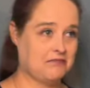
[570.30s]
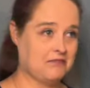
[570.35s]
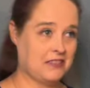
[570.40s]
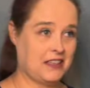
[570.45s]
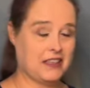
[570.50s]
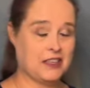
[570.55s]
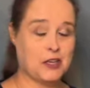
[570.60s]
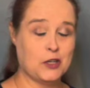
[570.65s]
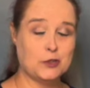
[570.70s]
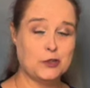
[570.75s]

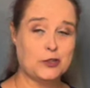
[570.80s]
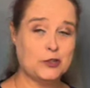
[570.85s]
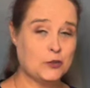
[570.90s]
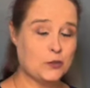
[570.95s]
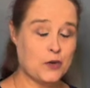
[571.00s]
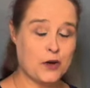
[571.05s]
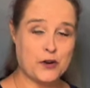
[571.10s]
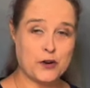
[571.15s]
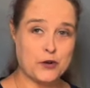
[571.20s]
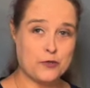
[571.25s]
close to
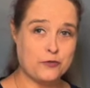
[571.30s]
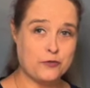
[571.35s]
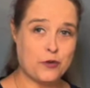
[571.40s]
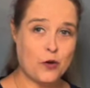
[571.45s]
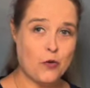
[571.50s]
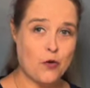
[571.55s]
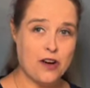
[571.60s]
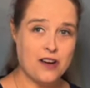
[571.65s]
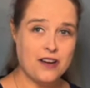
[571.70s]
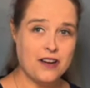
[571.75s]

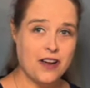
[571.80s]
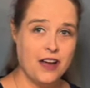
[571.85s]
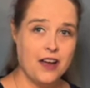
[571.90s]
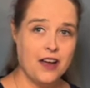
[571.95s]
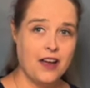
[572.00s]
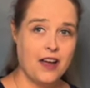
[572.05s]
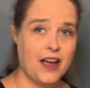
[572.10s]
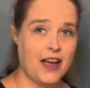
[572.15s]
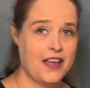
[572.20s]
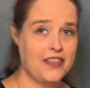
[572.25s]
104
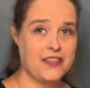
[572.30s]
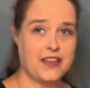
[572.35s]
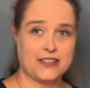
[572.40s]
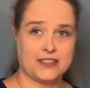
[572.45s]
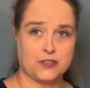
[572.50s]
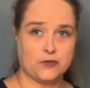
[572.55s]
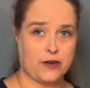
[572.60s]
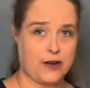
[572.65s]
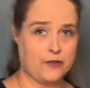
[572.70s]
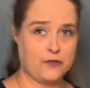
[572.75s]
and
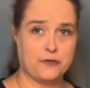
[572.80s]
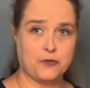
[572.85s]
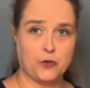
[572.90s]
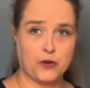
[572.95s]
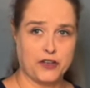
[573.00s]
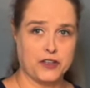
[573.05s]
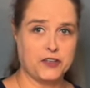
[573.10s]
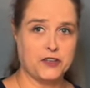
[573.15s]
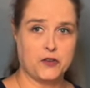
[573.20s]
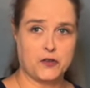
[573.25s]
that's around
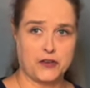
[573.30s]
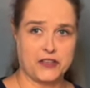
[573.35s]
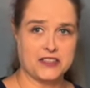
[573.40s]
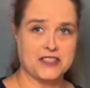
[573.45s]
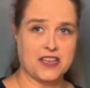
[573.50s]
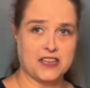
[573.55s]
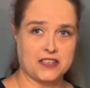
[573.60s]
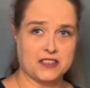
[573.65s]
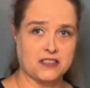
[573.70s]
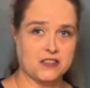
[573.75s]
40 degrees
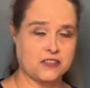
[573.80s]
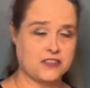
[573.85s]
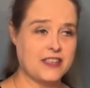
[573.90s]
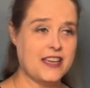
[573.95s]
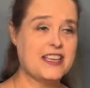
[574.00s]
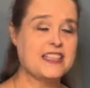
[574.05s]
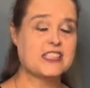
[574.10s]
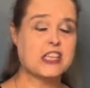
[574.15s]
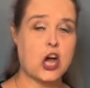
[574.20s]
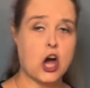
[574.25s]
Celsius.
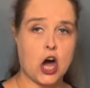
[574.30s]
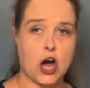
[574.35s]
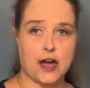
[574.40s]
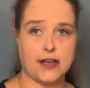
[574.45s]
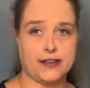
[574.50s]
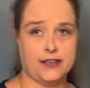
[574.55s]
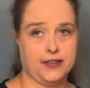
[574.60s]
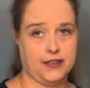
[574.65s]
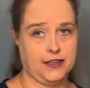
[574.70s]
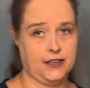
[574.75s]
It's
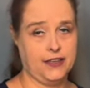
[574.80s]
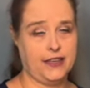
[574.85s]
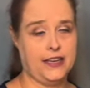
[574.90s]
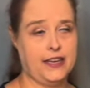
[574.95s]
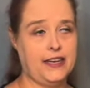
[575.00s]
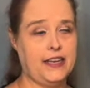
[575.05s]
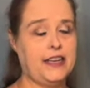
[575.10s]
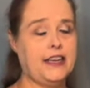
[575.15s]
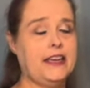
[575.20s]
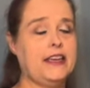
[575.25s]
hot.
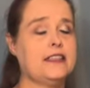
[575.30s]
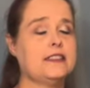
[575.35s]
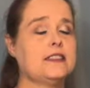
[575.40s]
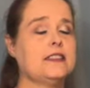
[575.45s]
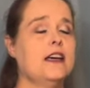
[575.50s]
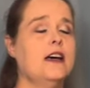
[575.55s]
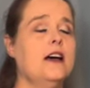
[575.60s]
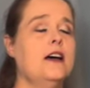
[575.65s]
It is